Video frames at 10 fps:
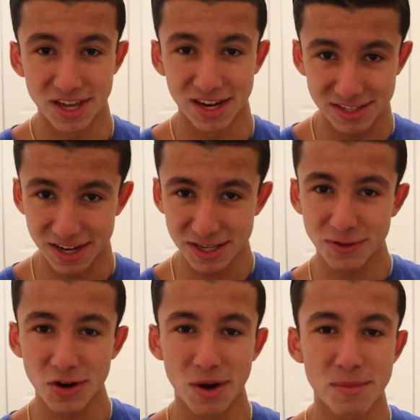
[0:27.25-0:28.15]
And in today's
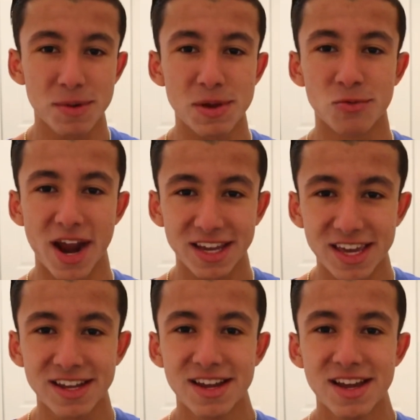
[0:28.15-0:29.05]
video, I'm going to be
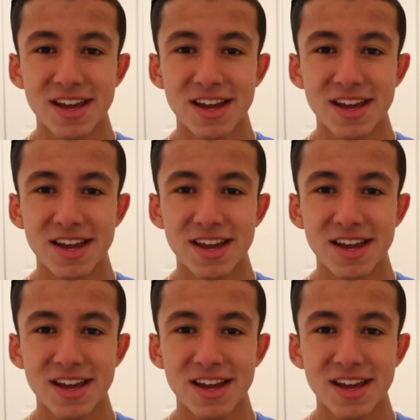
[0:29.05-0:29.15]
ranking